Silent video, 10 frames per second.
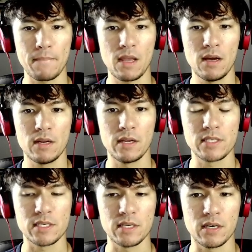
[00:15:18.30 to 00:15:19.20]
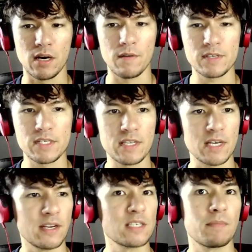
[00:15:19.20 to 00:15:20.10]
Let's see here. Obviously, this
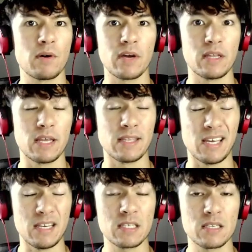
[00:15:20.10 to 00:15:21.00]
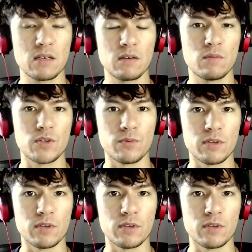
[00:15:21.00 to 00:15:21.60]
Ideas Among can get dazed, which would